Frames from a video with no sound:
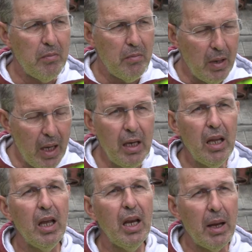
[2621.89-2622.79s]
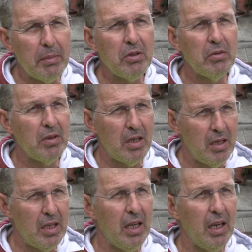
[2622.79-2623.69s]
many eruptions
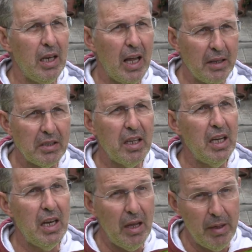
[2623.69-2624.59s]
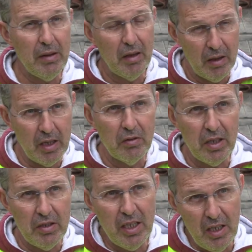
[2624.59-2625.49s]
in the last
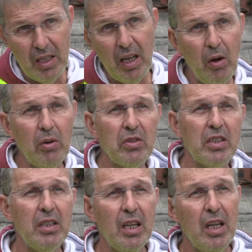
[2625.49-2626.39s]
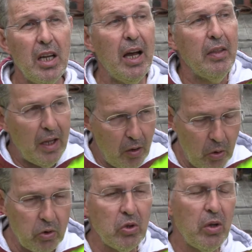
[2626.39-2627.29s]
11,000 years in the Holocene and
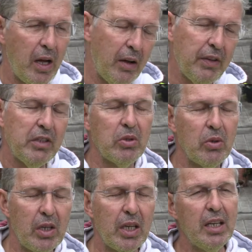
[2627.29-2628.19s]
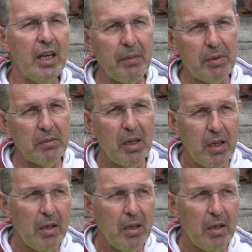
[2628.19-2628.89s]
also have historical eruption.